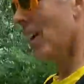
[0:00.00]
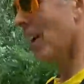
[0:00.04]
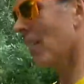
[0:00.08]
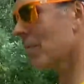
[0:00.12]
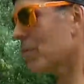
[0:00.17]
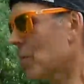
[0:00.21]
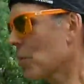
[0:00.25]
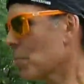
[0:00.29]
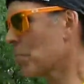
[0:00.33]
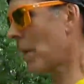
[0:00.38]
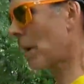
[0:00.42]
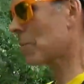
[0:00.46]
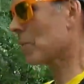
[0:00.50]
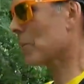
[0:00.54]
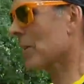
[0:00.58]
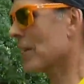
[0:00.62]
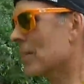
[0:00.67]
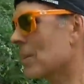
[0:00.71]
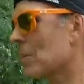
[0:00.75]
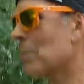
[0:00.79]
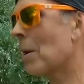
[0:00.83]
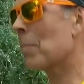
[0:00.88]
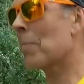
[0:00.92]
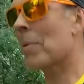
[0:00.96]
I've just bumped
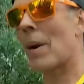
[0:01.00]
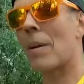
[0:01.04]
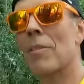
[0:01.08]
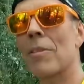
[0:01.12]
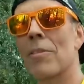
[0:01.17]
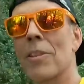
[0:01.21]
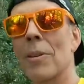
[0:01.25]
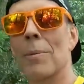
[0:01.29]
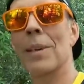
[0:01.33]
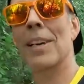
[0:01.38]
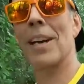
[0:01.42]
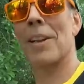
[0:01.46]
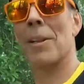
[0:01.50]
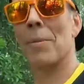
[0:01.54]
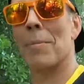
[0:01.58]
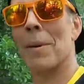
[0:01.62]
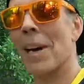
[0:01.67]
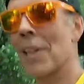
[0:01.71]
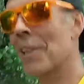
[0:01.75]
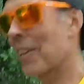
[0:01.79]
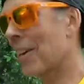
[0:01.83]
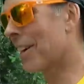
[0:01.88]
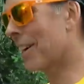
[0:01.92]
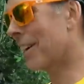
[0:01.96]
into my brother from another Mr.
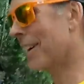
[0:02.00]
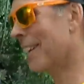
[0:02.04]
mother.